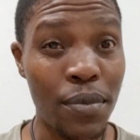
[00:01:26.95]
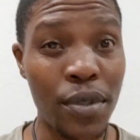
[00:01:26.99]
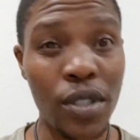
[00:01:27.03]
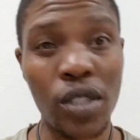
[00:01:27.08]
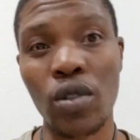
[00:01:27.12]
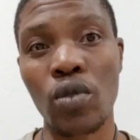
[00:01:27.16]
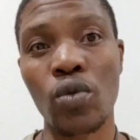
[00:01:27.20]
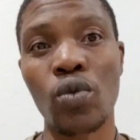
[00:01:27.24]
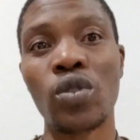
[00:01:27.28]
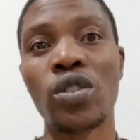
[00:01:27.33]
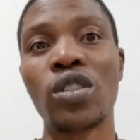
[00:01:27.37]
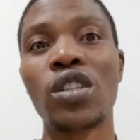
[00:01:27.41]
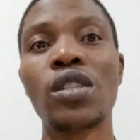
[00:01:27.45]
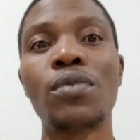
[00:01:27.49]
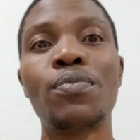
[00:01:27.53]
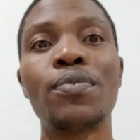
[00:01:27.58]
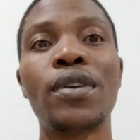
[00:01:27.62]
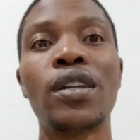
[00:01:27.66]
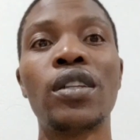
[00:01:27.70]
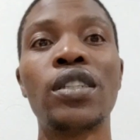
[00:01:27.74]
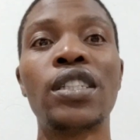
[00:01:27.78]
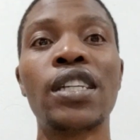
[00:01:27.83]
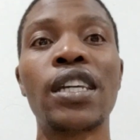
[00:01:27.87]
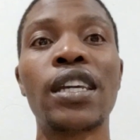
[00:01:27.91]
So we'll just
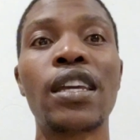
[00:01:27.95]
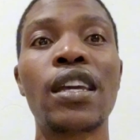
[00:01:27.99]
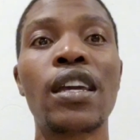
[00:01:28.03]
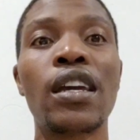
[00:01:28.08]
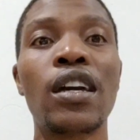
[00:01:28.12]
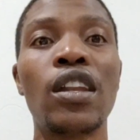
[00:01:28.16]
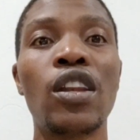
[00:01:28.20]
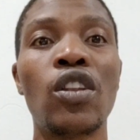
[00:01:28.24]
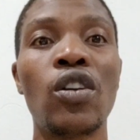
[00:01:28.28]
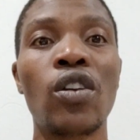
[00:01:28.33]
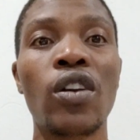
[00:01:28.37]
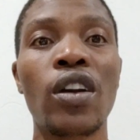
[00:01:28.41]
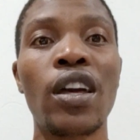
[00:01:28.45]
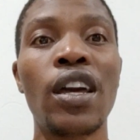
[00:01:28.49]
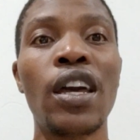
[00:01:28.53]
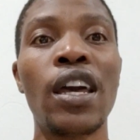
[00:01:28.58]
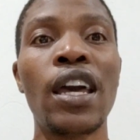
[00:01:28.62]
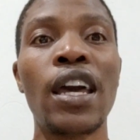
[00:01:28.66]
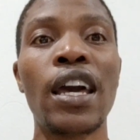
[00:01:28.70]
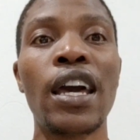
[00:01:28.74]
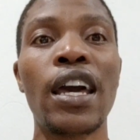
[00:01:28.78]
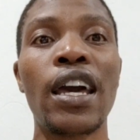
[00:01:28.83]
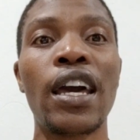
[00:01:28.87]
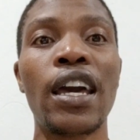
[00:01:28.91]
be taking a look
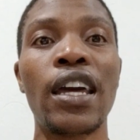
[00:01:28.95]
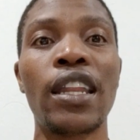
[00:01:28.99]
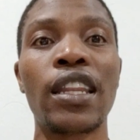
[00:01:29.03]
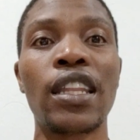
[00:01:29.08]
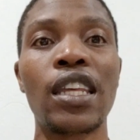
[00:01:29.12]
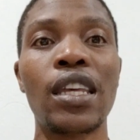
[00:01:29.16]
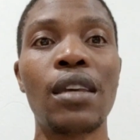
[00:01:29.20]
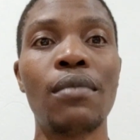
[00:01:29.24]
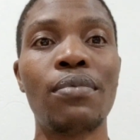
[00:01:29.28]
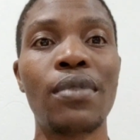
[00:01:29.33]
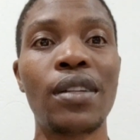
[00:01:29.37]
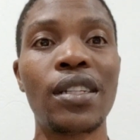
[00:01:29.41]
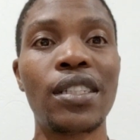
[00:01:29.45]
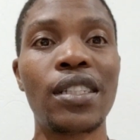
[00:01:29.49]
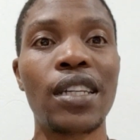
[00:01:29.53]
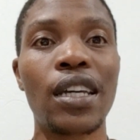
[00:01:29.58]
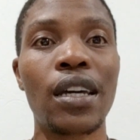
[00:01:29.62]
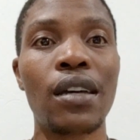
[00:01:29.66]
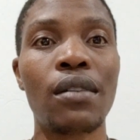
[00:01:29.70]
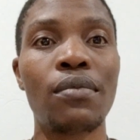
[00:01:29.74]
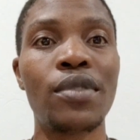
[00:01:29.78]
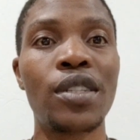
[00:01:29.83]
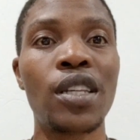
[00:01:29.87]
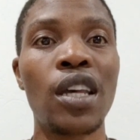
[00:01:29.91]
and keeping
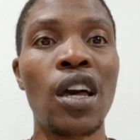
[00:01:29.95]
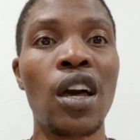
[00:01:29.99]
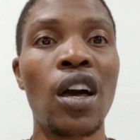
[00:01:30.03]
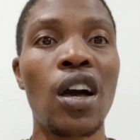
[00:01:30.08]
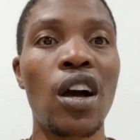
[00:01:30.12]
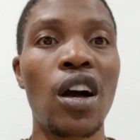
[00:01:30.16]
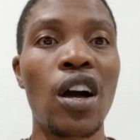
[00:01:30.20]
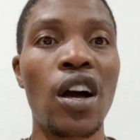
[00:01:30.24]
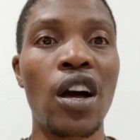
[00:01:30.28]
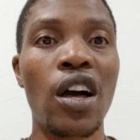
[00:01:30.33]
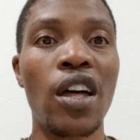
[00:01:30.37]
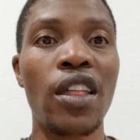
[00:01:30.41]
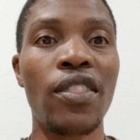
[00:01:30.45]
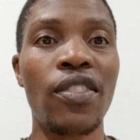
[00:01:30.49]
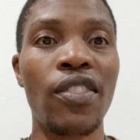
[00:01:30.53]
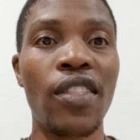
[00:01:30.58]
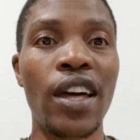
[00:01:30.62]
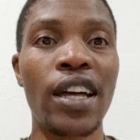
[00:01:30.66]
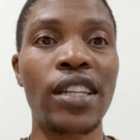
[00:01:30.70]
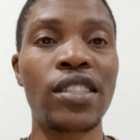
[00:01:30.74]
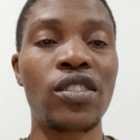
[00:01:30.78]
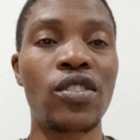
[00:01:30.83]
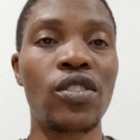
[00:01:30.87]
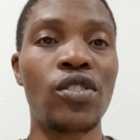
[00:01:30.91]
tabs on
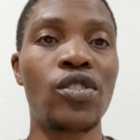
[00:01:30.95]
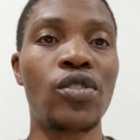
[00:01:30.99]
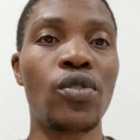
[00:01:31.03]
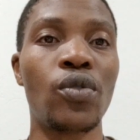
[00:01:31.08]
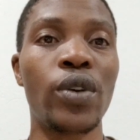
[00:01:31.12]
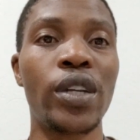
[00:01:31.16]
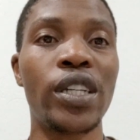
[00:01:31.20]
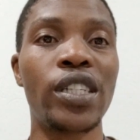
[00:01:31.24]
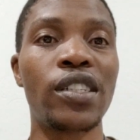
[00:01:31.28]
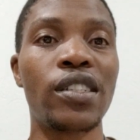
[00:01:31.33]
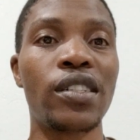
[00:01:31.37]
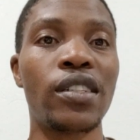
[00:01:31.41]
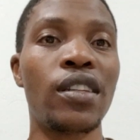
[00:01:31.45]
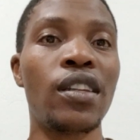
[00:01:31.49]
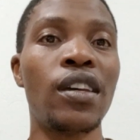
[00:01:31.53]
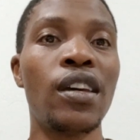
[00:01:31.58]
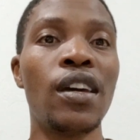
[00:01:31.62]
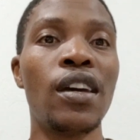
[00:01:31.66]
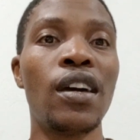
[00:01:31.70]
that situation.